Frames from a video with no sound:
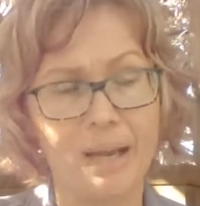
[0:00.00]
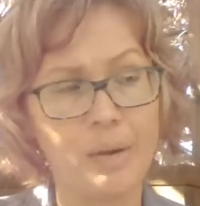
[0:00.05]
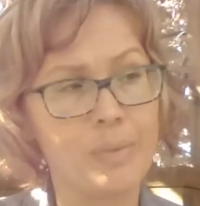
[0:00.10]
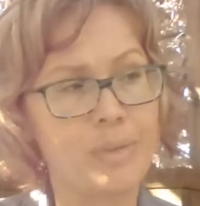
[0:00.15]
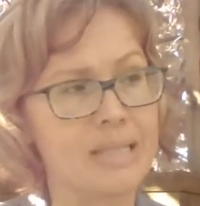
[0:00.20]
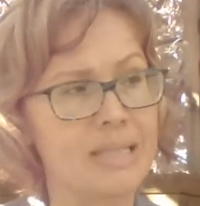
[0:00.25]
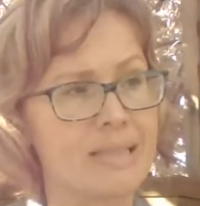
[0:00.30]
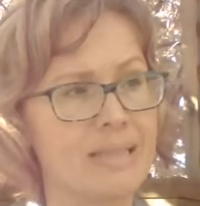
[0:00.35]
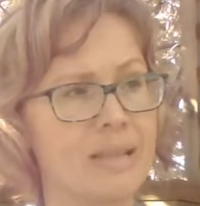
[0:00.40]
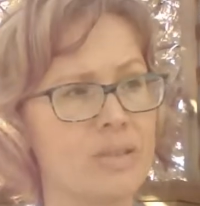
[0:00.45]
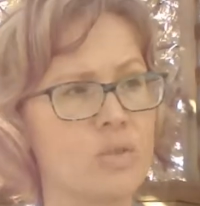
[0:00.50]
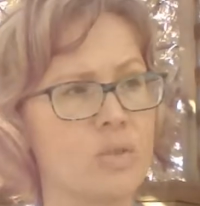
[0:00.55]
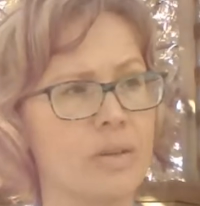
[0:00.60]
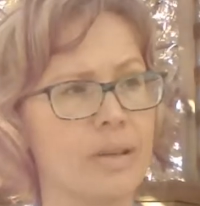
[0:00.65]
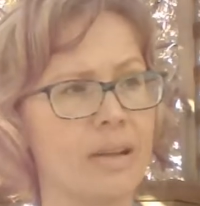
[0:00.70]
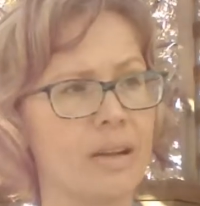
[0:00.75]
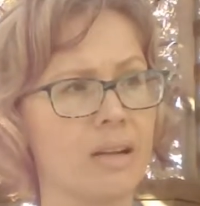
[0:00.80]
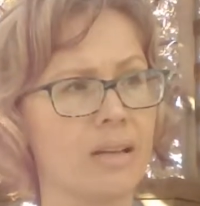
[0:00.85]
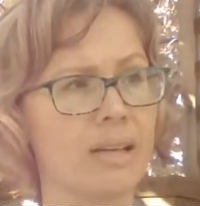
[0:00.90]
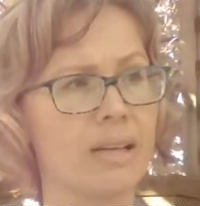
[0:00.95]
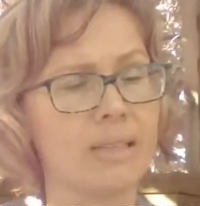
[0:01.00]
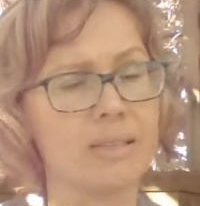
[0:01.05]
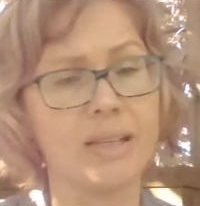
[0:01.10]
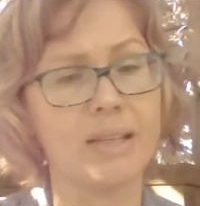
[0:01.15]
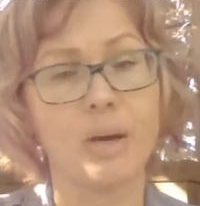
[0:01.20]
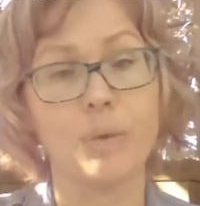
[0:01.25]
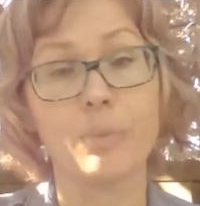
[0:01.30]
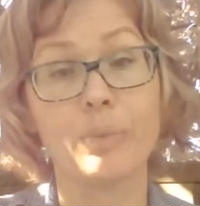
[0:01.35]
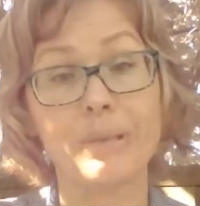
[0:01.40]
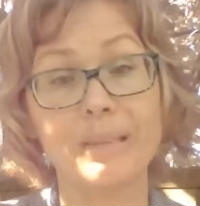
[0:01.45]
I went to schedule a haircut,
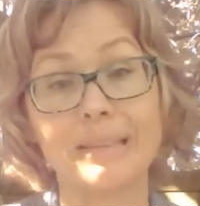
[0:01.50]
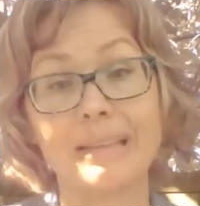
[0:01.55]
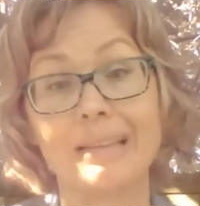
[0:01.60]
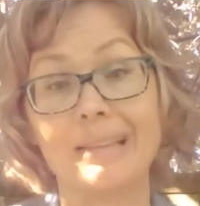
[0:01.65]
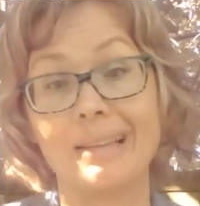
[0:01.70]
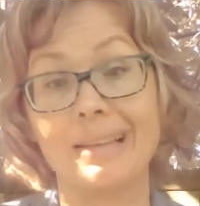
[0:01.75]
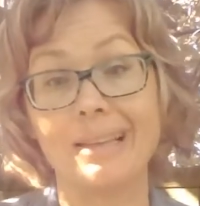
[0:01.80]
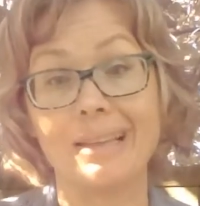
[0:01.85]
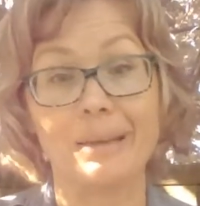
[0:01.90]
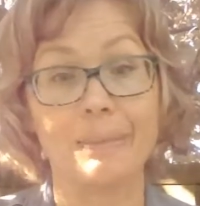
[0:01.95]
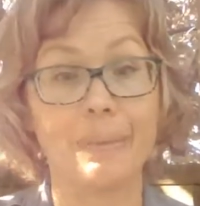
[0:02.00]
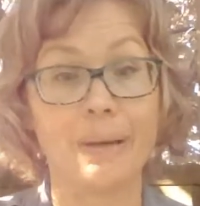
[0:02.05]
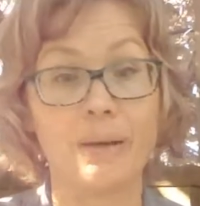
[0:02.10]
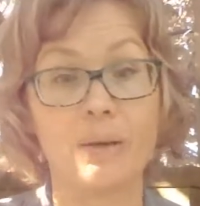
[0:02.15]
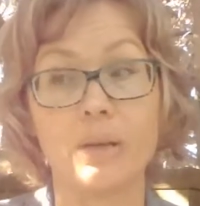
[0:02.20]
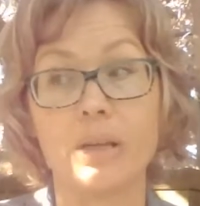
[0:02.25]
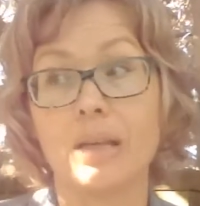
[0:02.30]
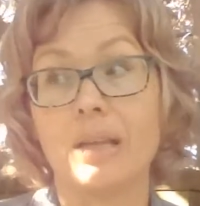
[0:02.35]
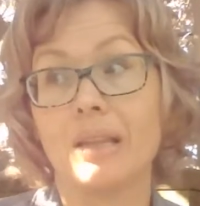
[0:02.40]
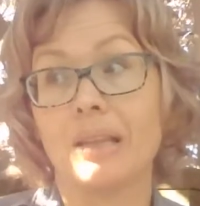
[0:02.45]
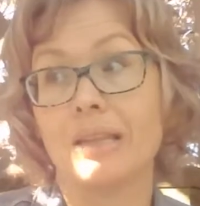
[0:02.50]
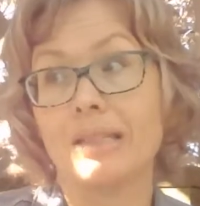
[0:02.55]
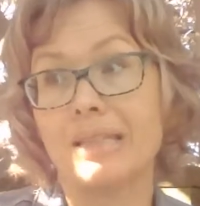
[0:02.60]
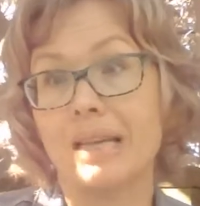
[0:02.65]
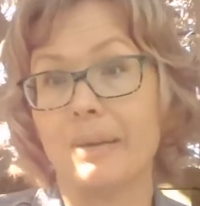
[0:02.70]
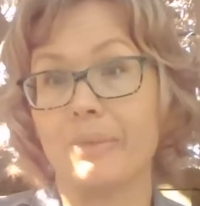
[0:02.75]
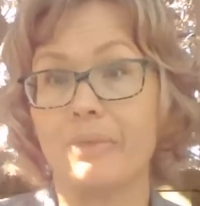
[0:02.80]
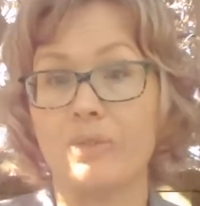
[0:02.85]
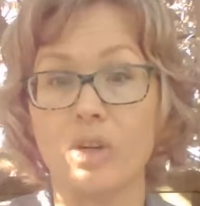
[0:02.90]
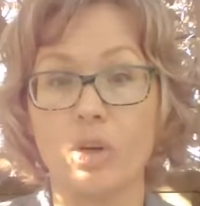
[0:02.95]
not really thinking about the
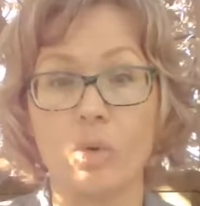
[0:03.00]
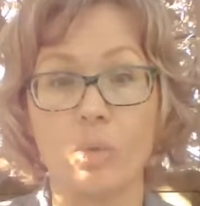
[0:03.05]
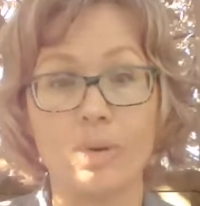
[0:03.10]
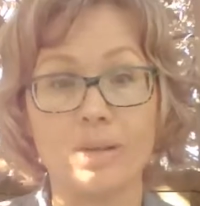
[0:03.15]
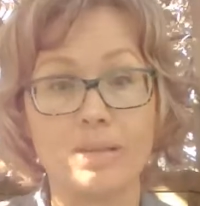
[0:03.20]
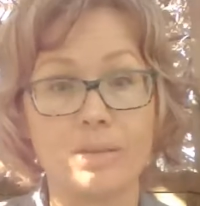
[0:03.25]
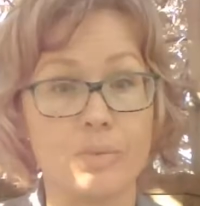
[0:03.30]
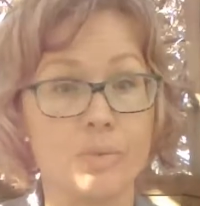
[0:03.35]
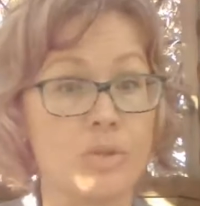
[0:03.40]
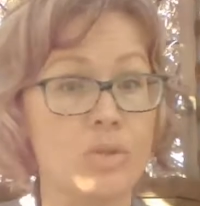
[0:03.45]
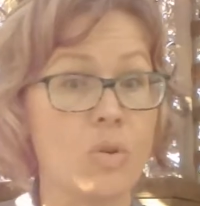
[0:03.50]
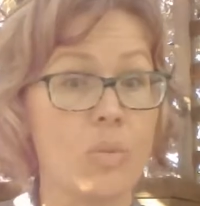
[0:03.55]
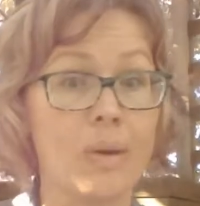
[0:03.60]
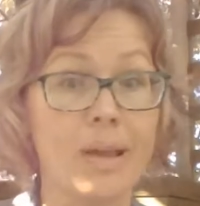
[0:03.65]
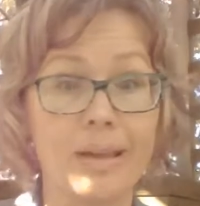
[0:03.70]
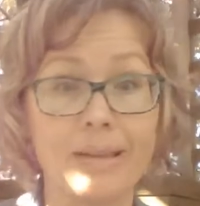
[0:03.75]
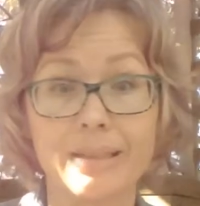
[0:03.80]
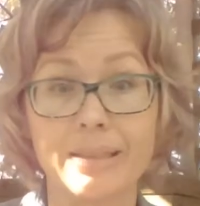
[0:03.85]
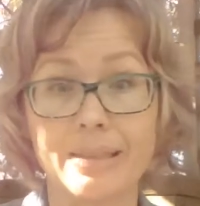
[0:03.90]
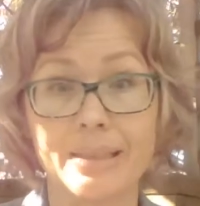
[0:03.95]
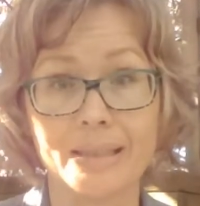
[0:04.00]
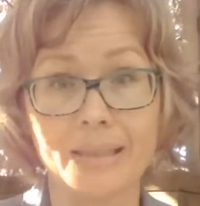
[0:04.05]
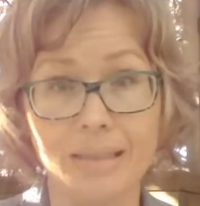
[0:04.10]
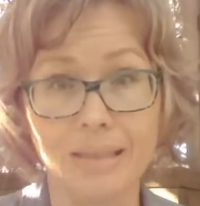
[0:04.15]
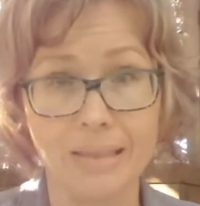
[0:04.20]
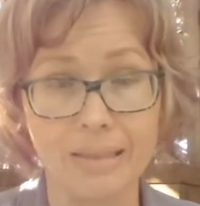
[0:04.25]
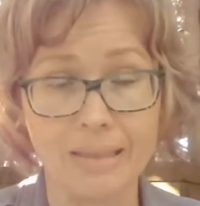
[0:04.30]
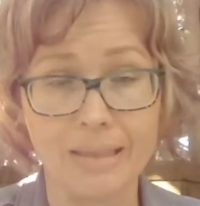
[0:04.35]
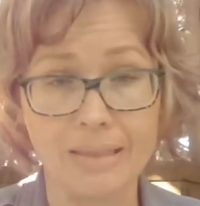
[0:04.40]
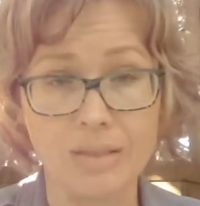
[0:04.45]
time of year it was. There was no way I could get in
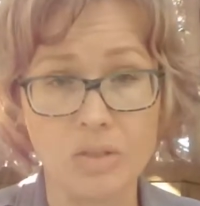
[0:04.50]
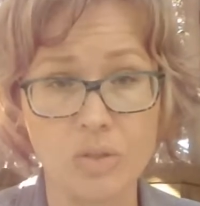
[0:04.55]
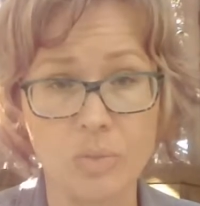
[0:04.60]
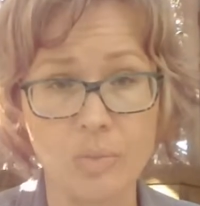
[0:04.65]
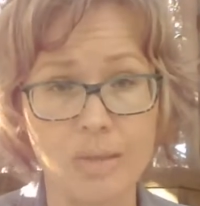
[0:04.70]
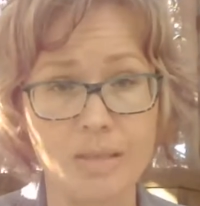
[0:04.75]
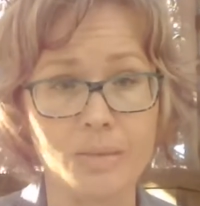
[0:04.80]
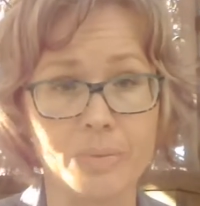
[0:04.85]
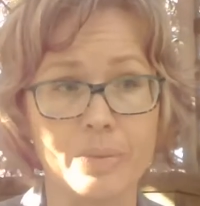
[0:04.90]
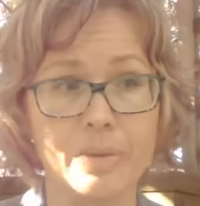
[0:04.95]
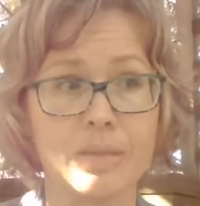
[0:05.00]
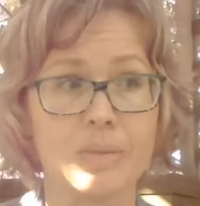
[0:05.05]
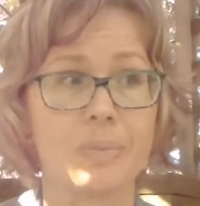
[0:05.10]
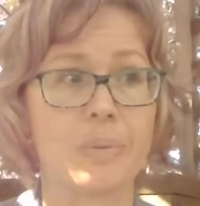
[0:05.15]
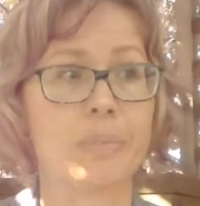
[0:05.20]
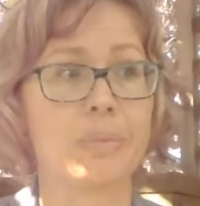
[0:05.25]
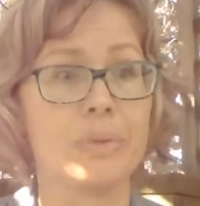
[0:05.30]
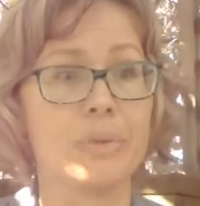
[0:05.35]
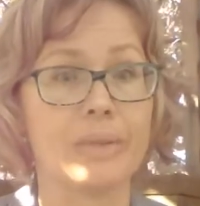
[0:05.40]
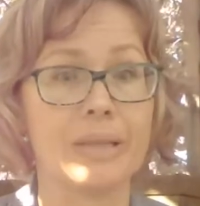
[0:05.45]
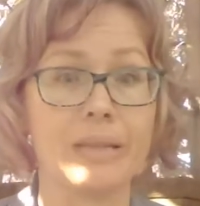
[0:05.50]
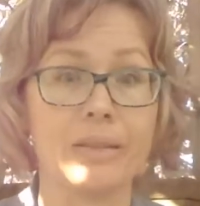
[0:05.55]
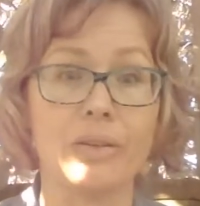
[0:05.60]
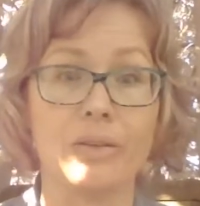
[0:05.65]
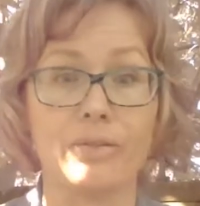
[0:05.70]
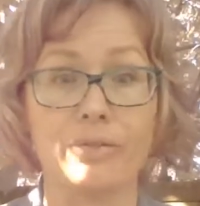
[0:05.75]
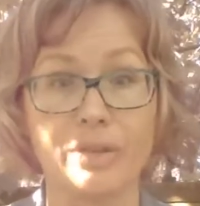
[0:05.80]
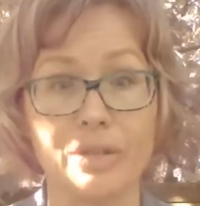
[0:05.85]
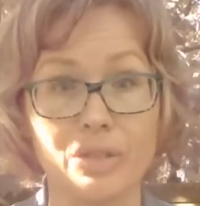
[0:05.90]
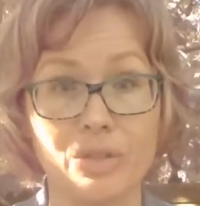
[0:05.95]
the next 2 weeks because people are getting their
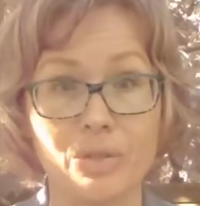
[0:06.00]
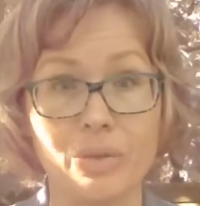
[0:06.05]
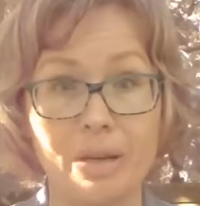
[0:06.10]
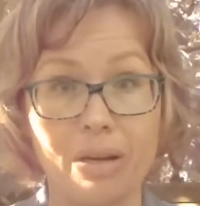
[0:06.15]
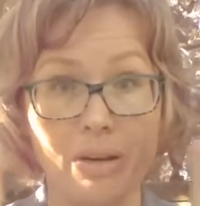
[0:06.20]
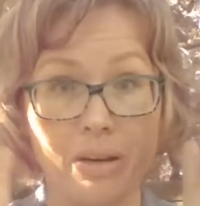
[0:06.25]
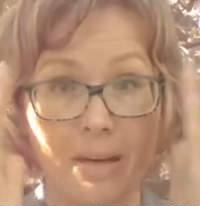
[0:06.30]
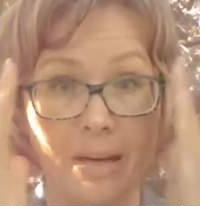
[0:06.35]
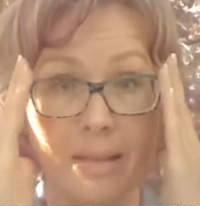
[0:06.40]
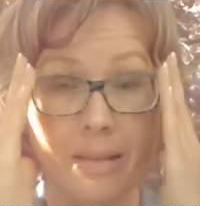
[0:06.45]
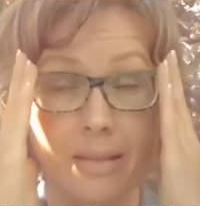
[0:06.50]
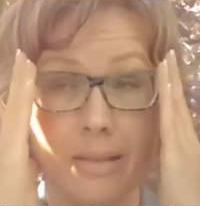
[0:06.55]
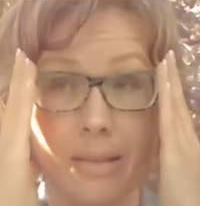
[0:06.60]
fresh new haircuts.